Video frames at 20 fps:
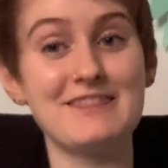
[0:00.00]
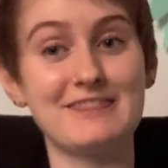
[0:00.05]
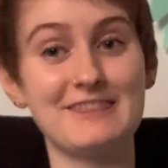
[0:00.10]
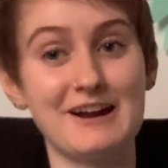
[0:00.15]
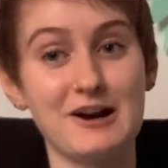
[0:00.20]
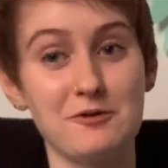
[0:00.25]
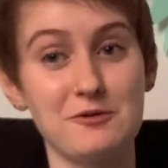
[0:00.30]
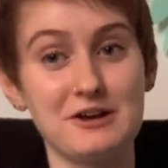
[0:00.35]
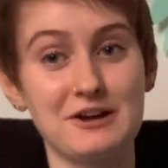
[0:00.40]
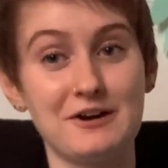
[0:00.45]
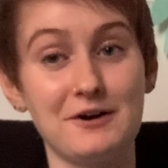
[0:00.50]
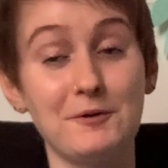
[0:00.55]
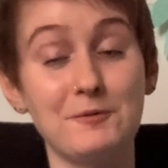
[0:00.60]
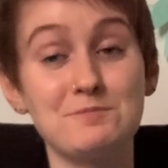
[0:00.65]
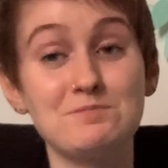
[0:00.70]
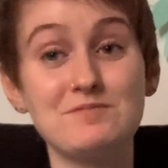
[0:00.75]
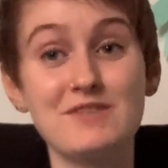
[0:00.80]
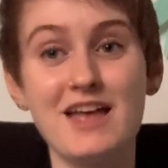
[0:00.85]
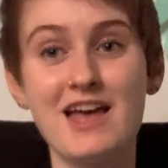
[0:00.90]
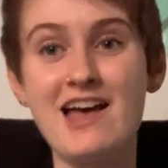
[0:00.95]
There we go.
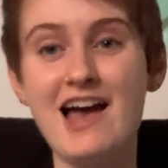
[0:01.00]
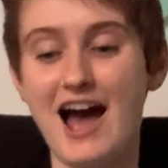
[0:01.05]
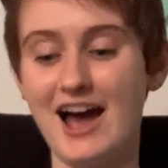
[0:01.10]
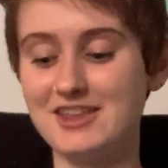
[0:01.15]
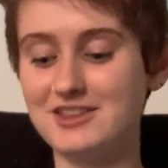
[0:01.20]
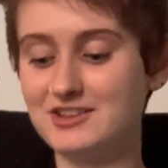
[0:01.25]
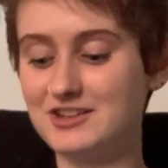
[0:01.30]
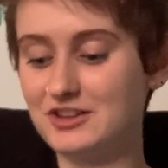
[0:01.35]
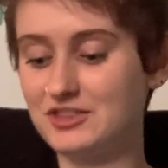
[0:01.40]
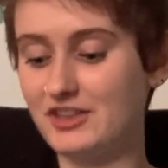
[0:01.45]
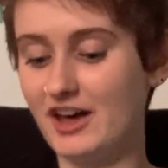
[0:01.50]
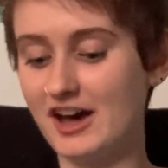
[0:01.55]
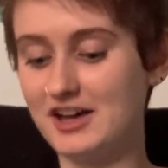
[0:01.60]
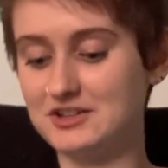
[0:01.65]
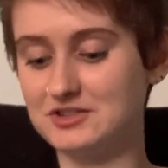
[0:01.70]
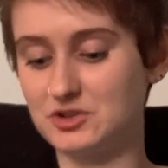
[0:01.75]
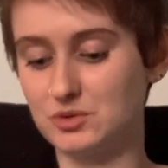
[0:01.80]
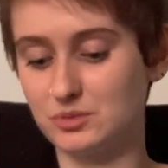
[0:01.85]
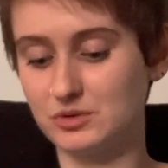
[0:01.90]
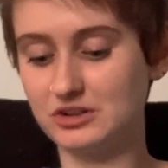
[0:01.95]
I think that
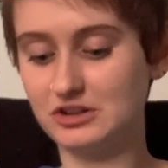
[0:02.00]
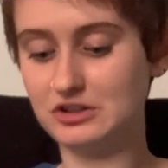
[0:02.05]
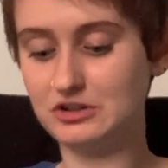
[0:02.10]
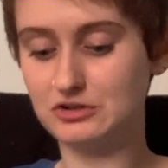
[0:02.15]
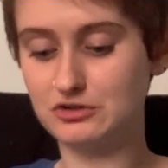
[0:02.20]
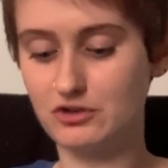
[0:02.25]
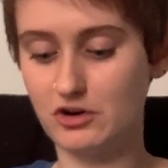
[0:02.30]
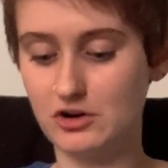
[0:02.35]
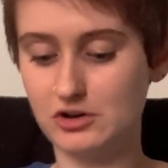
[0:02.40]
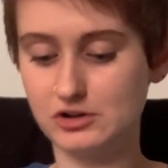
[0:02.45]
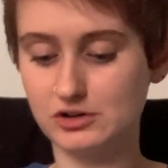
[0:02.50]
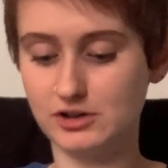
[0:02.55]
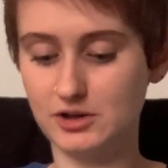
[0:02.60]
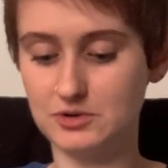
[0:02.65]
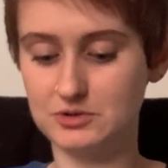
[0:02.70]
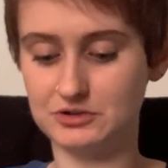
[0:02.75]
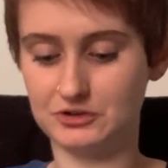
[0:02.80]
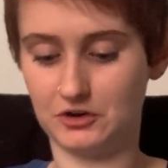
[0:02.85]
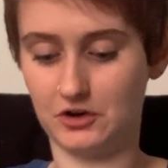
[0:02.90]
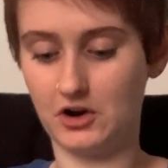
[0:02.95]
is a really strong
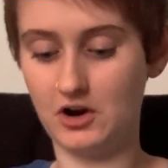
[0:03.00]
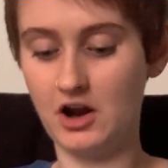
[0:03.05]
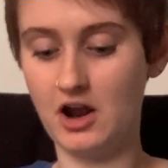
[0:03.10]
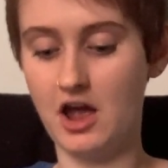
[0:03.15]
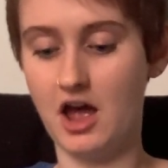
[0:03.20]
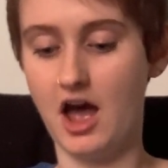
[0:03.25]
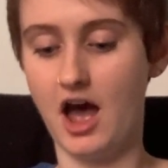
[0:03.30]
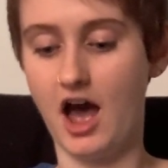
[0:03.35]
closer